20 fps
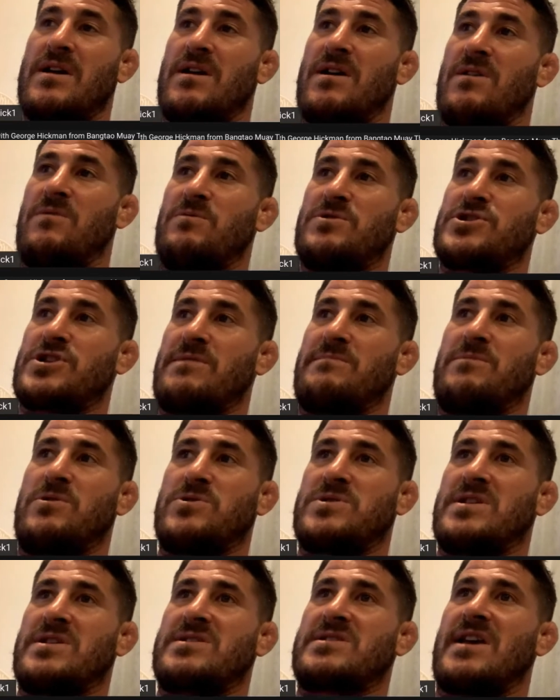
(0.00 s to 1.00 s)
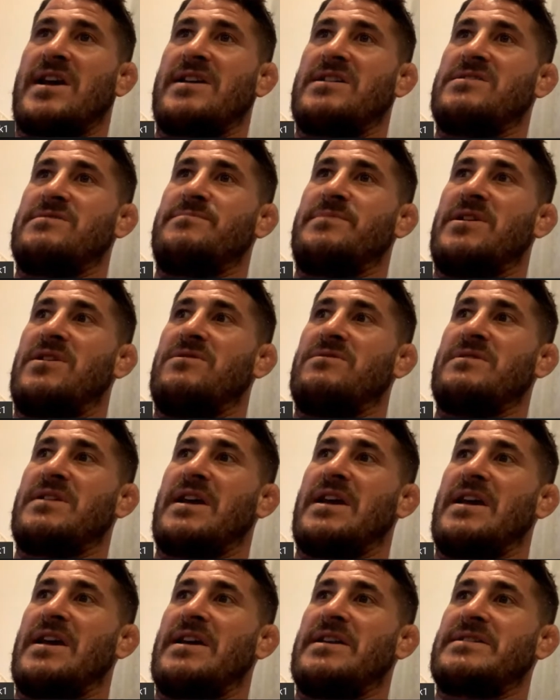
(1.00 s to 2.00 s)
which I'm most excited about.
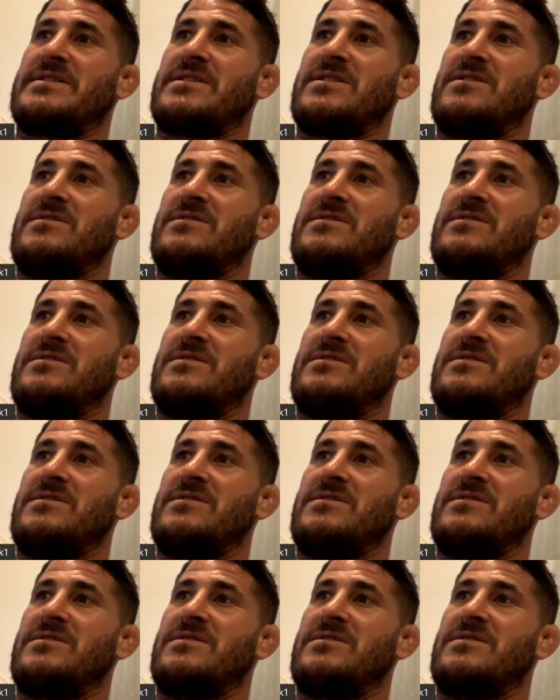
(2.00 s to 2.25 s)
And